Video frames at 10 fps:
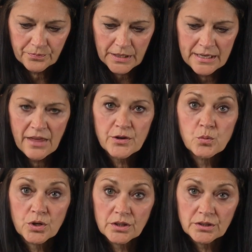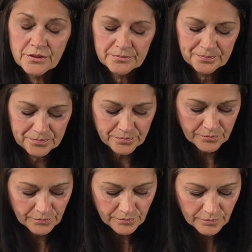world.
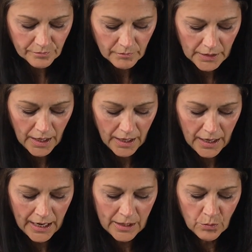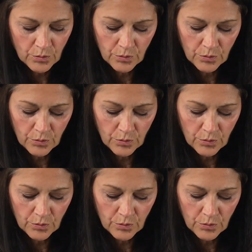I